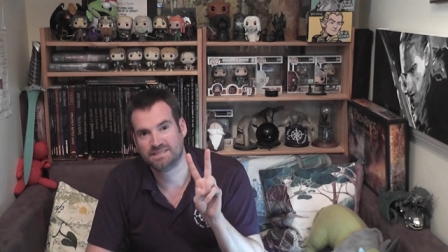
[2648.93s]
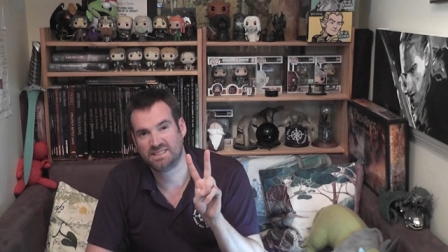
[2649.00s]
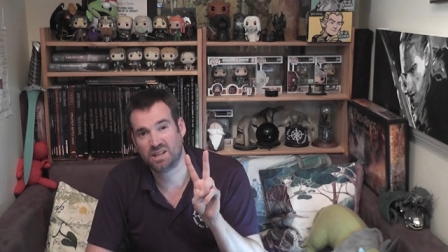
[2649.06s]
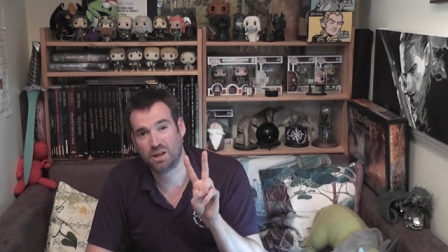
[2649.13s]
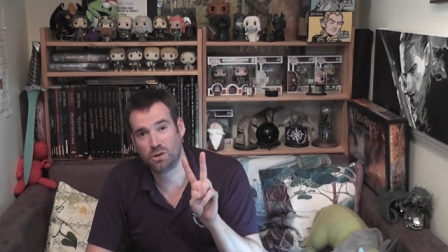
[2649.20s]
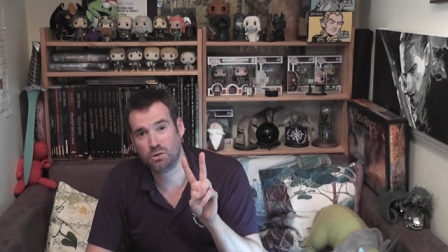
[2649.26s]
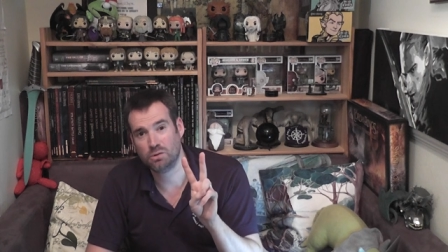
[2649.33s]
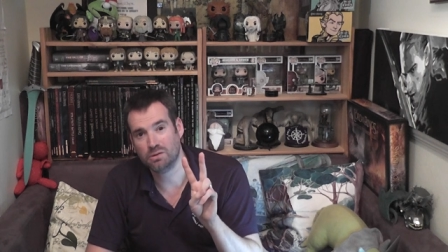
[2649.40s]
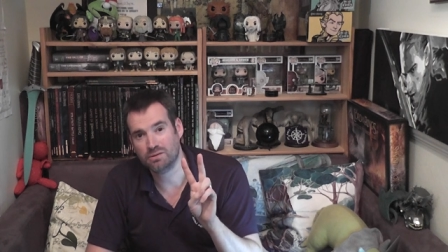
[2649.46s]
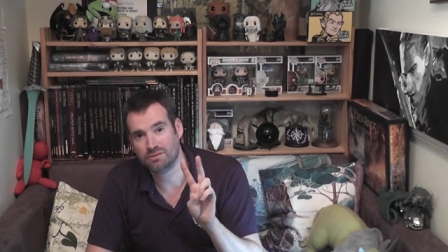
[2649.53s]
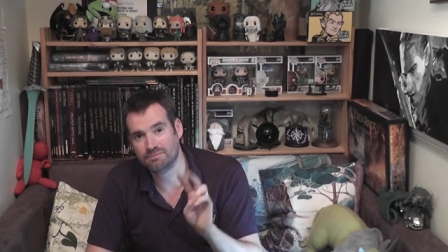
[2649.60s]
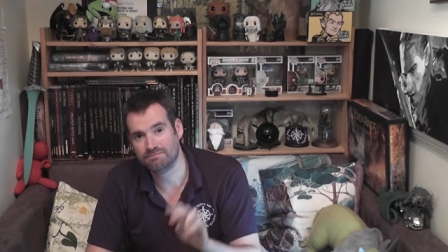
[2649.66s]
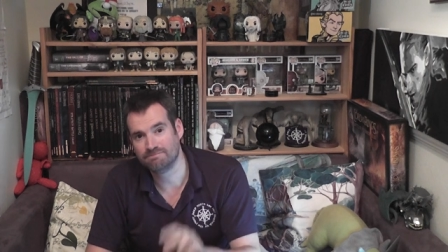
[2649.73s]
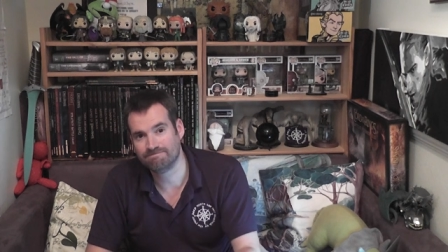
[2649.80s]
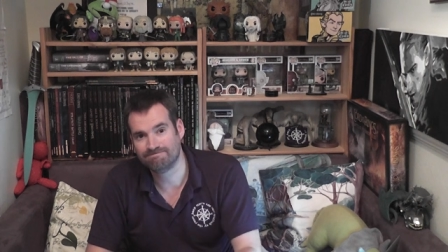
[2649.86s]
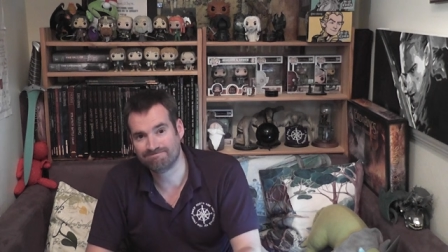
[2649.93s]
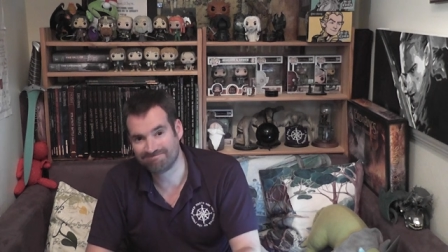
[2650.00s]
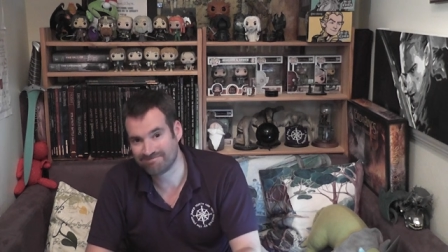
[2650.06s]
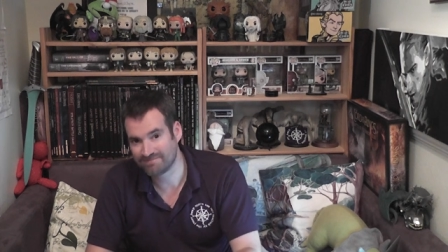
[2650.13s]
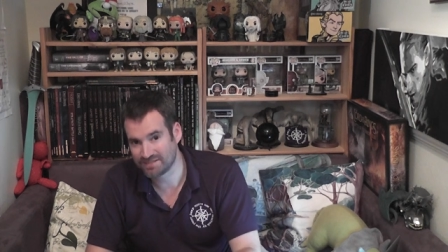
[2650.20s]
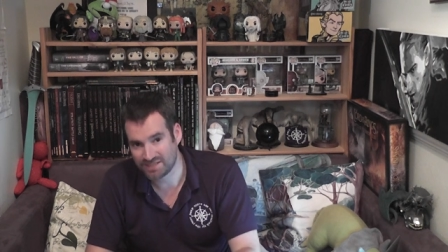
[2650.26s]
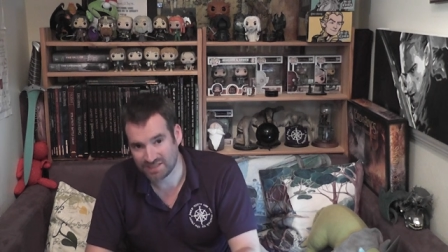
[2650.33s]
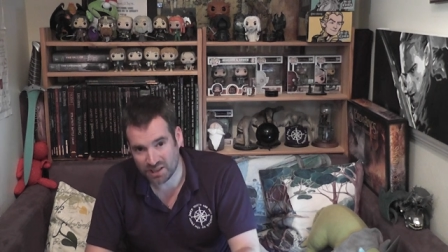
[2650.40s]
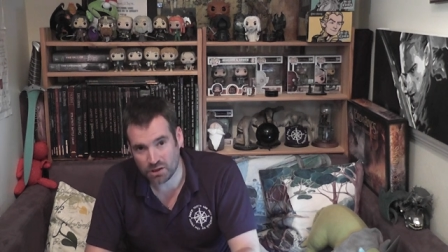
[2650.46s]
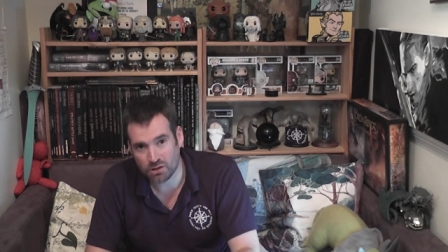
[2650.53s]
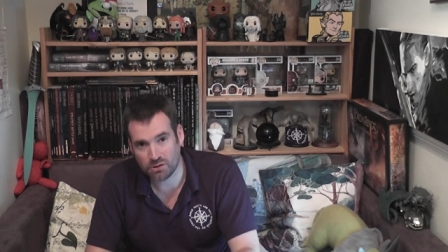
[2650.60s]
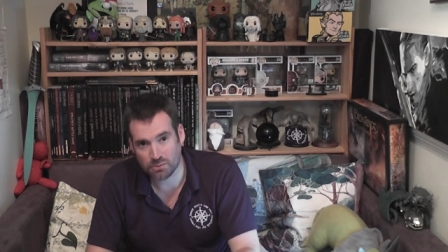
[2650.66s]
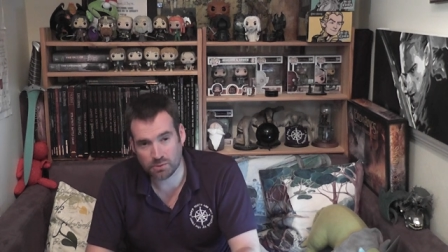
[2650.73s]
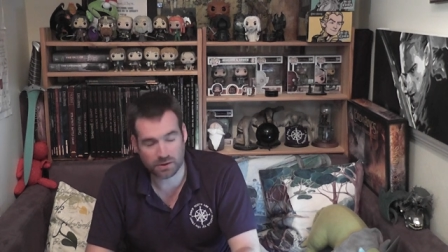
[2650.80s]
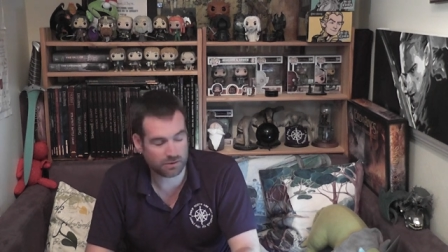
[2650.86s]
two
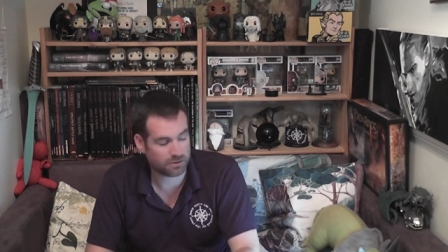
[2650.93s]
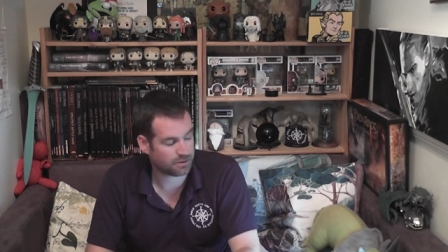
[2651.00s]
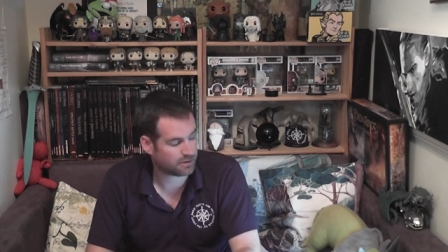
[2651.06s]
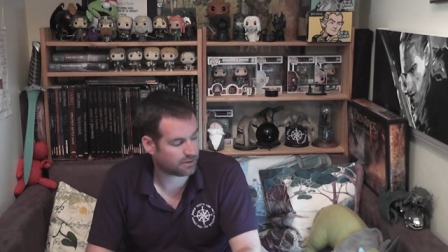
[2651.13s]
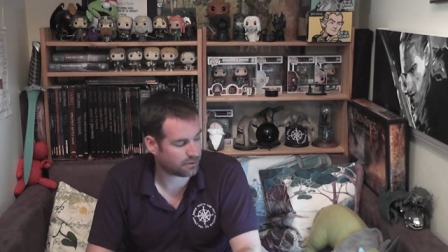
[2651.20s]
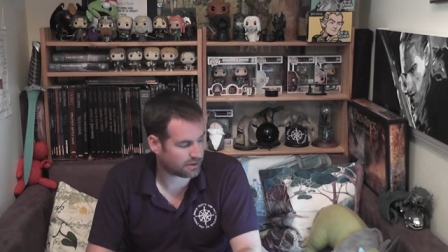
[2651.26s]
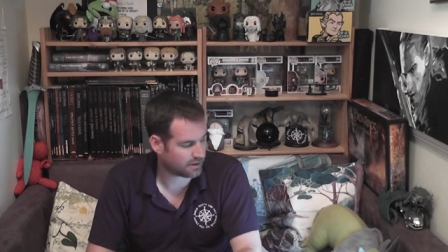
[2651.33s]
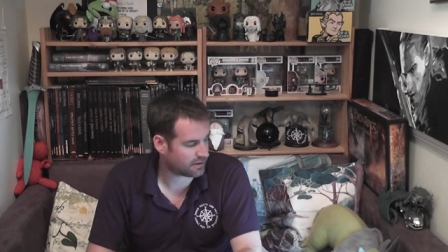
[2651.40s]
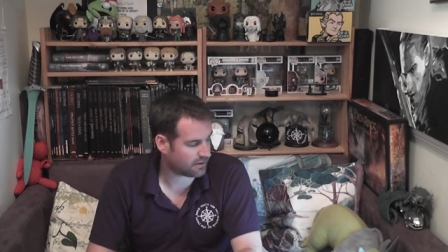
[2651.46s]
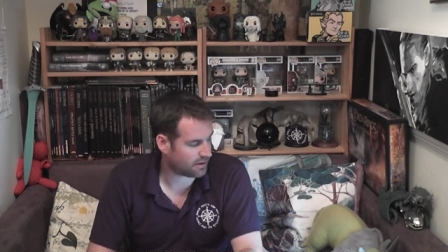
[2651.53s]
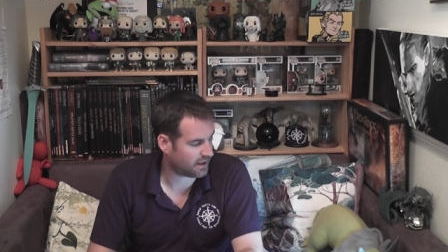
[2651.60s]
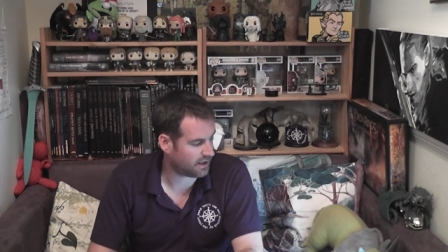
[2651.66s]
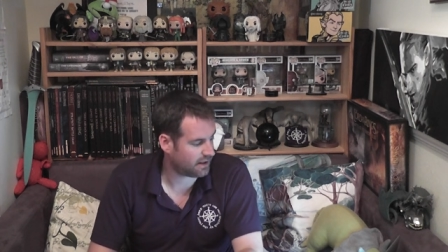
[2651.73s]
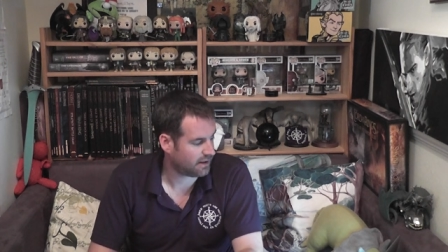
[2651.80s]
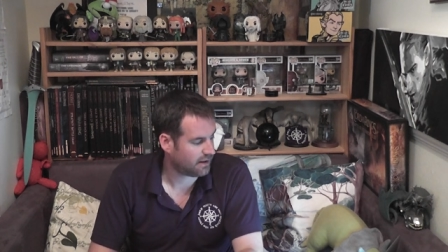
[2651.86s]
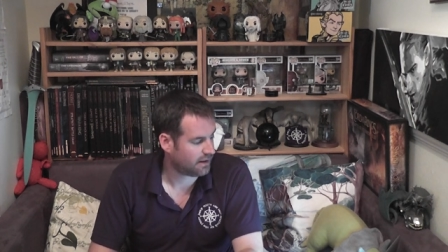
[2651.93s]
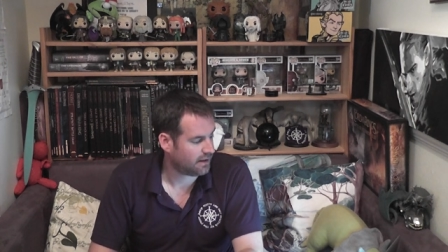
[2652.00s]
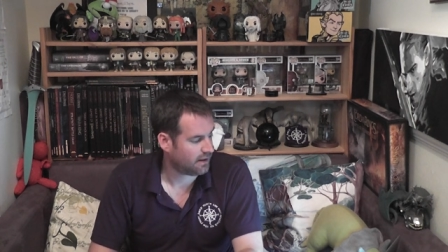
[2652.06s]
two models, wasn't great.